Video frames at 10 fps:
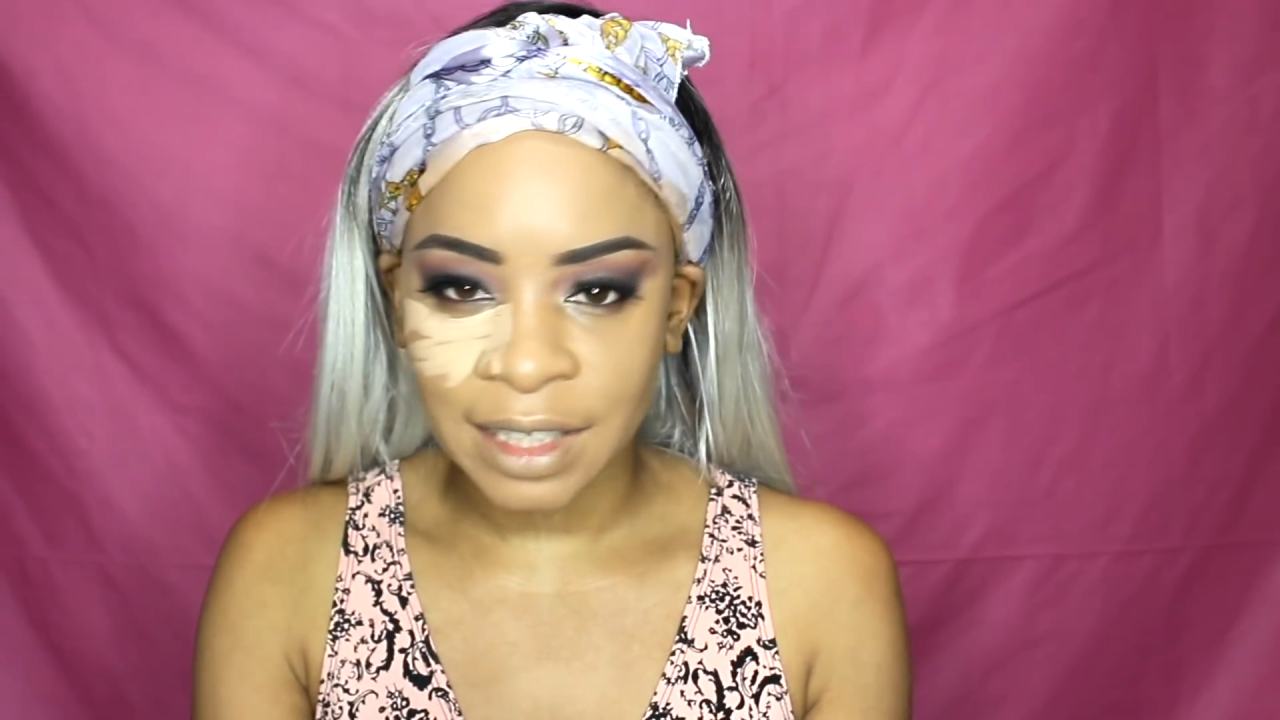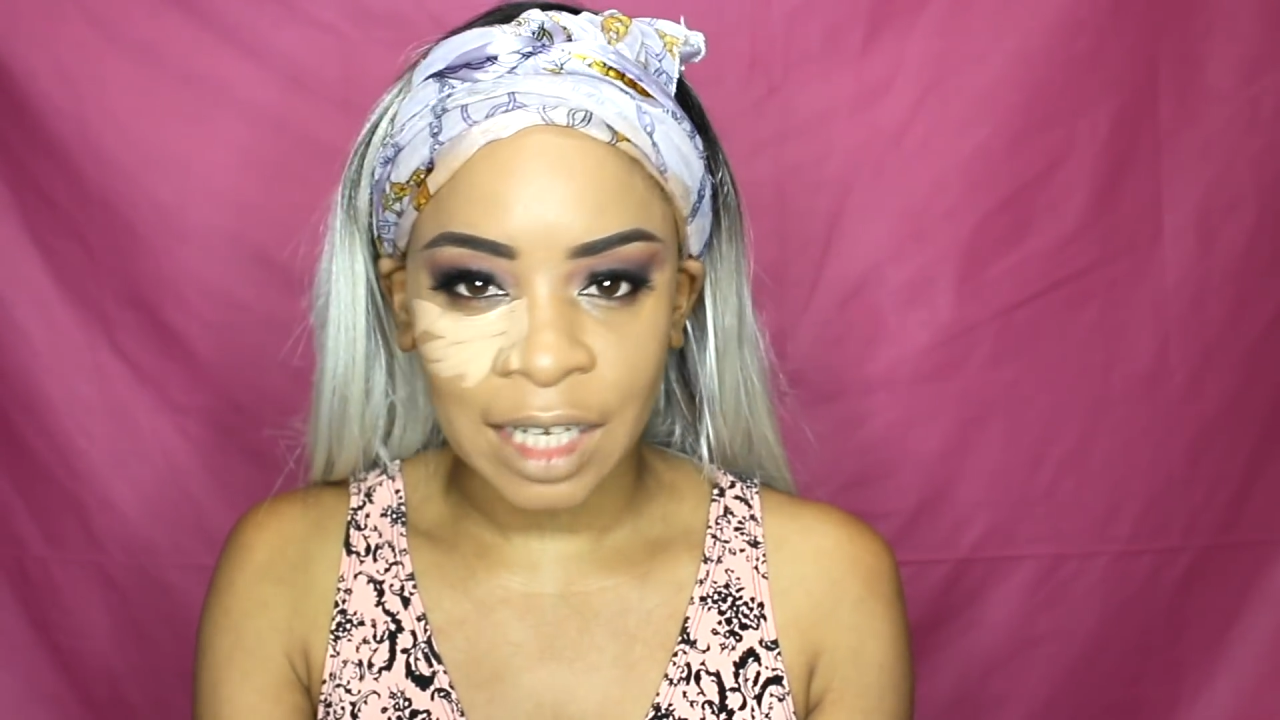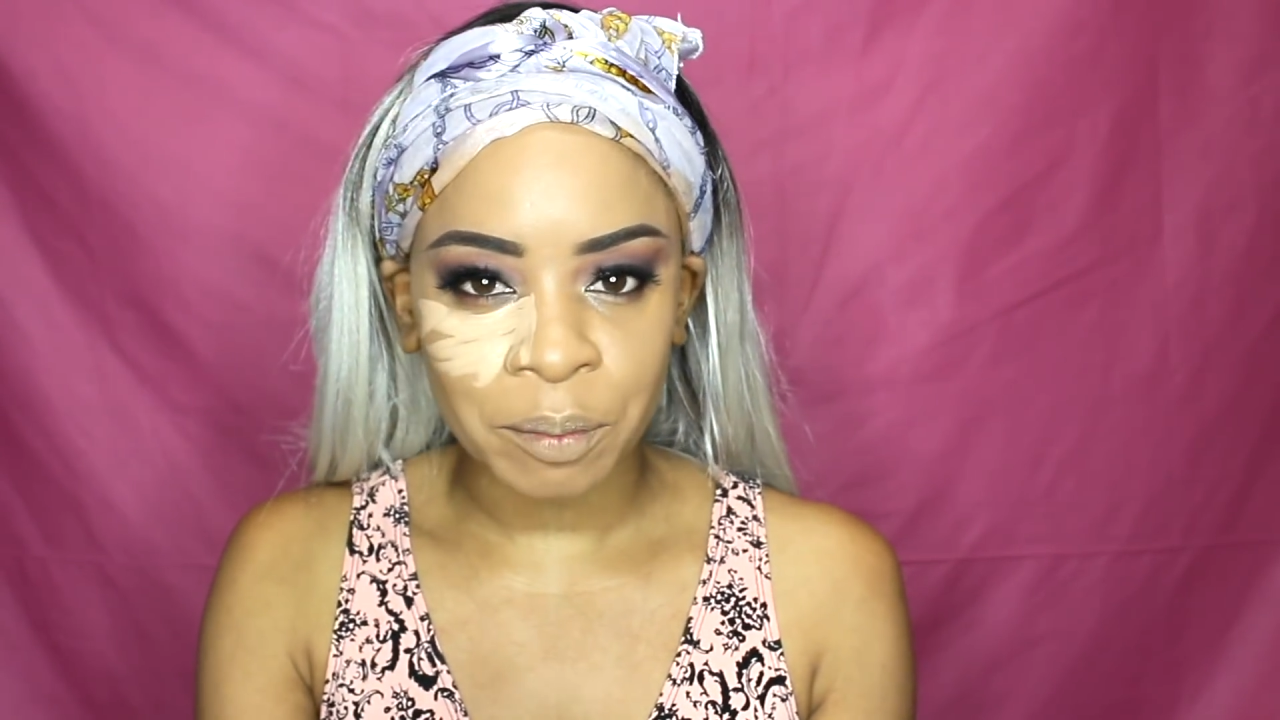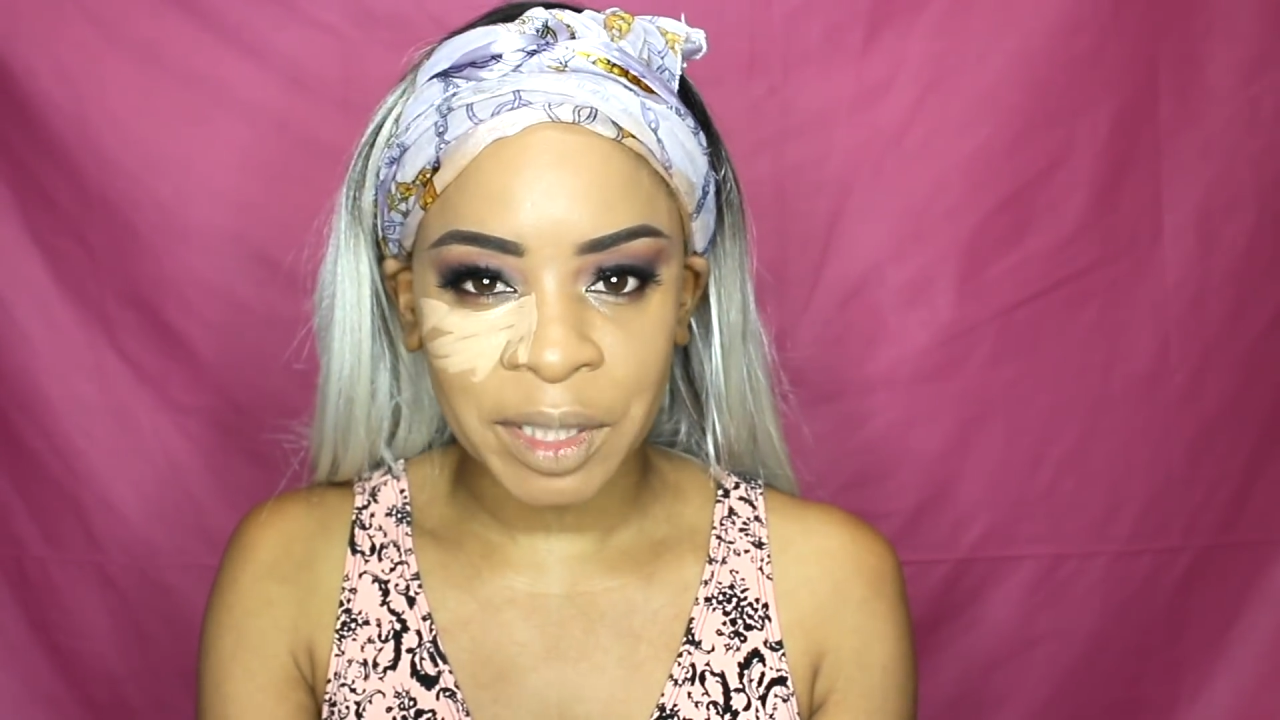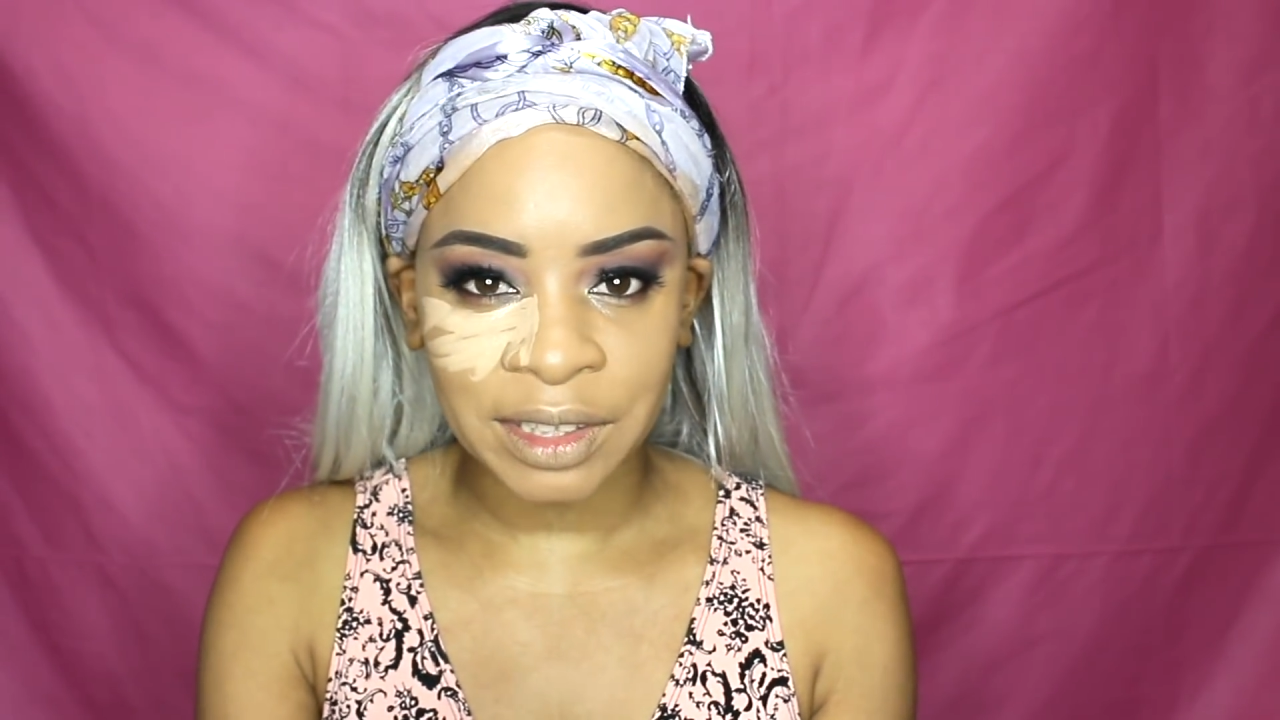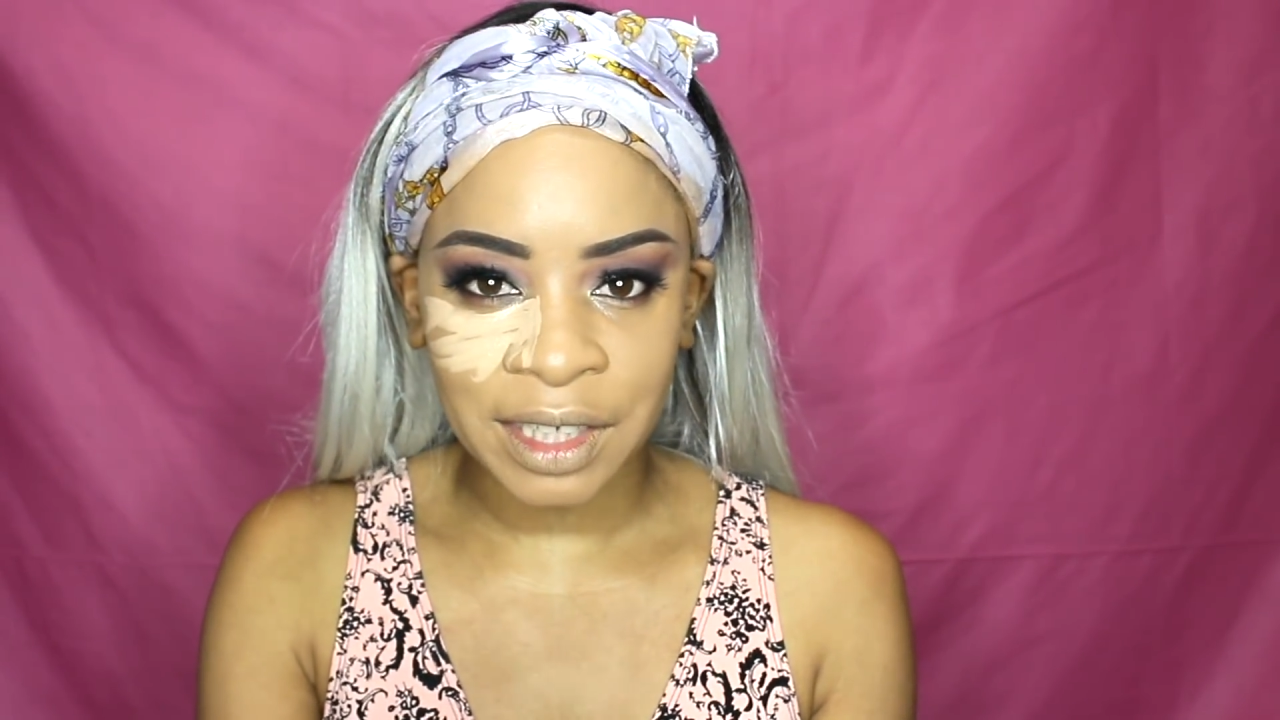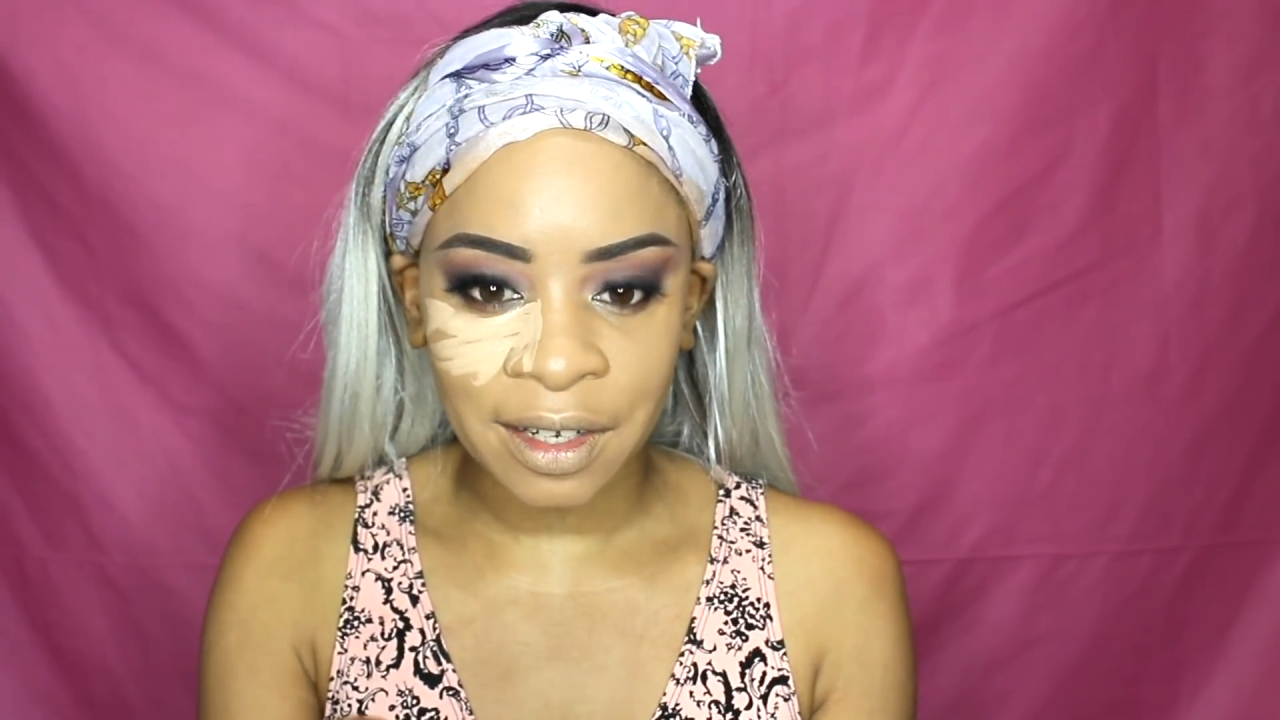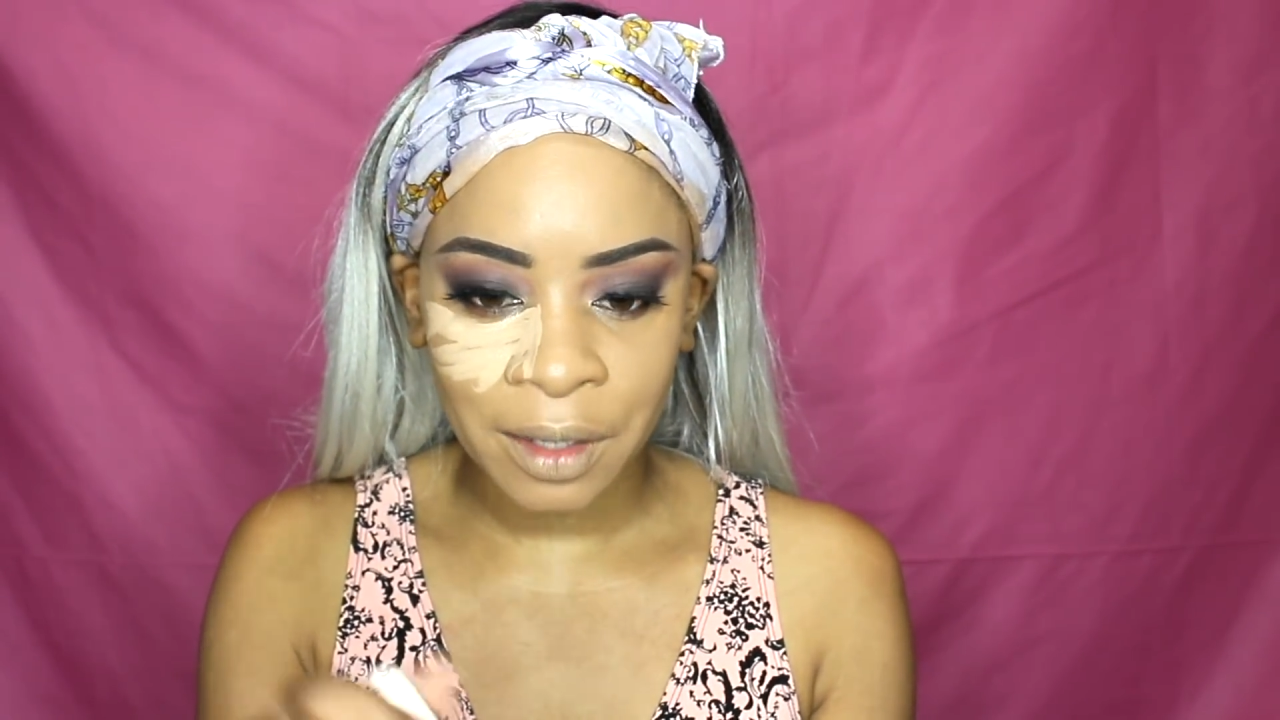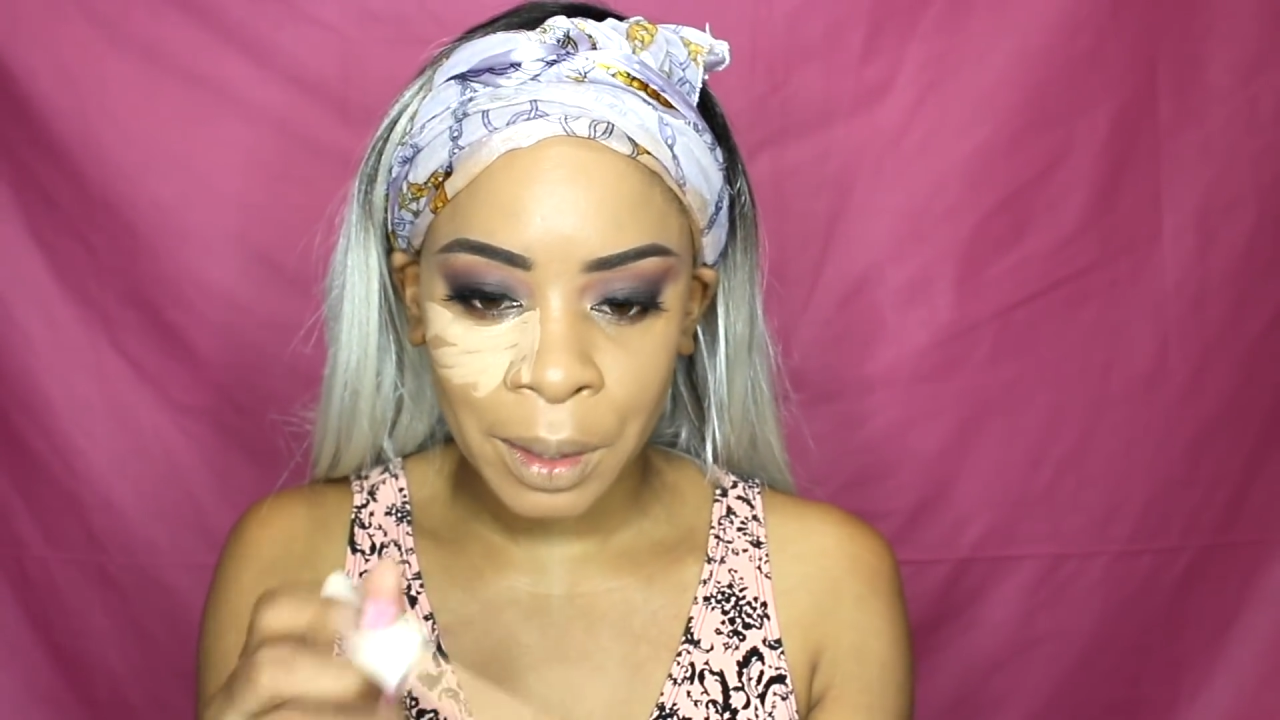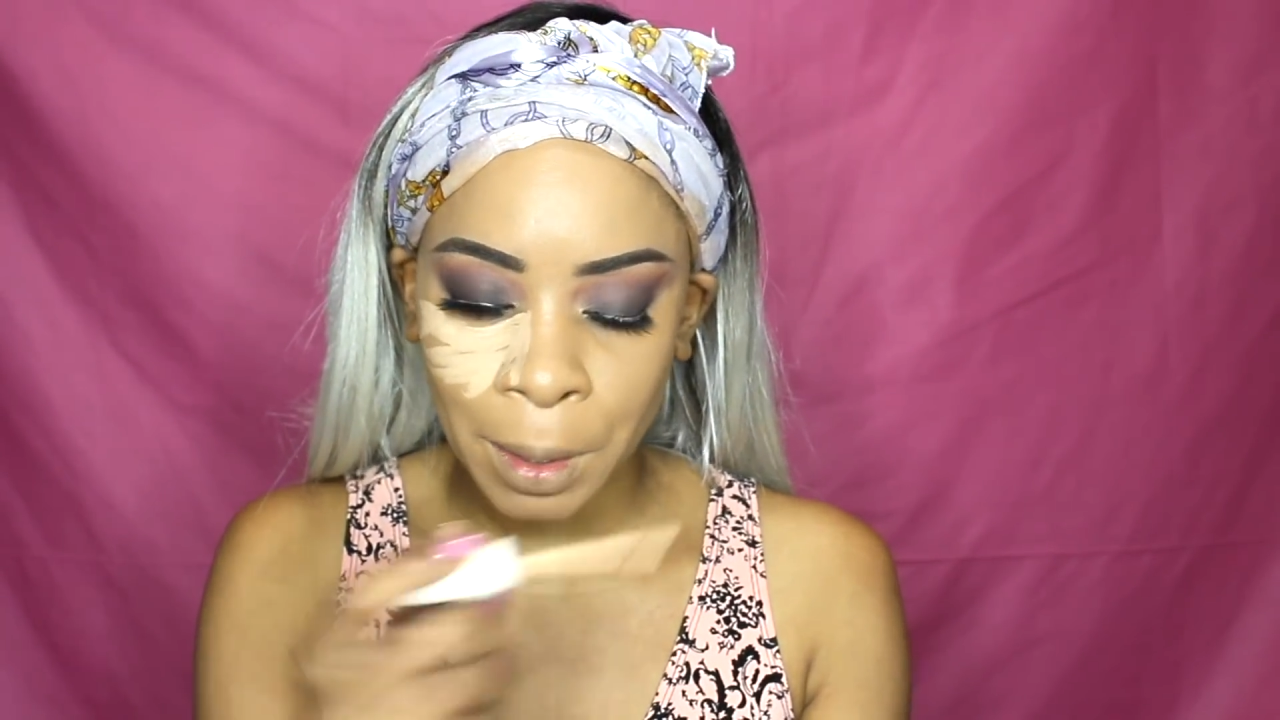that
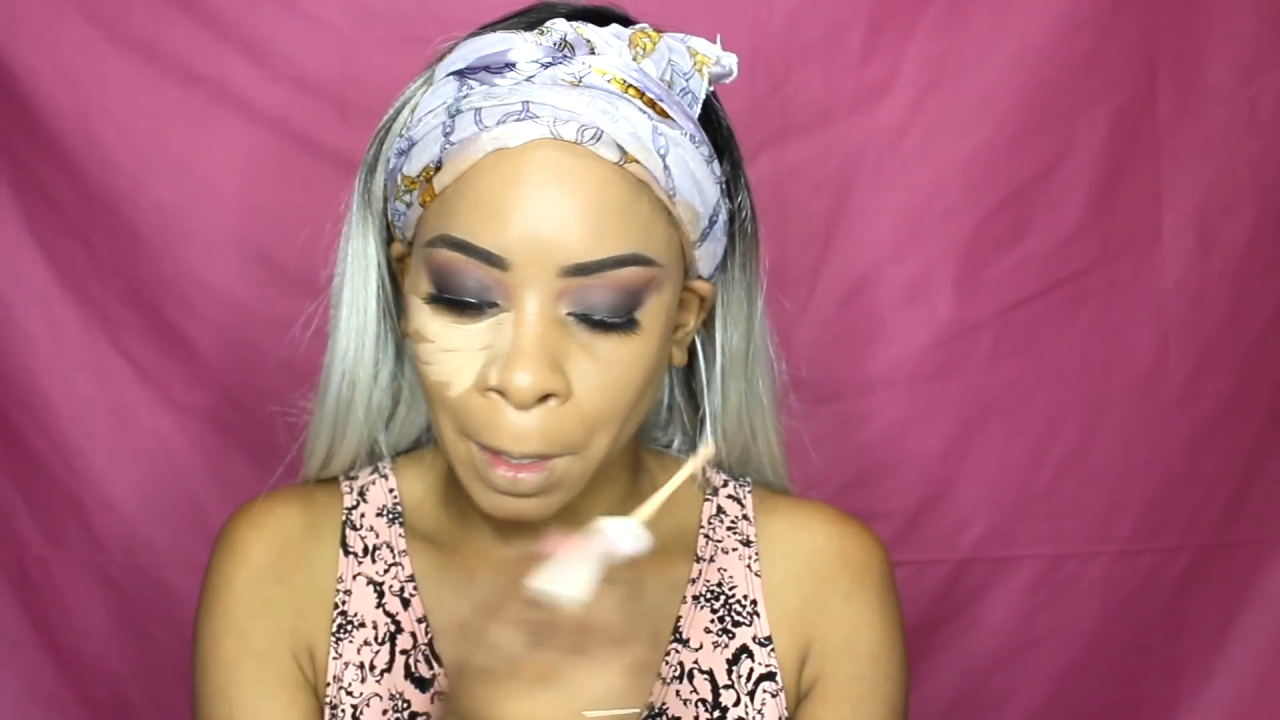picture.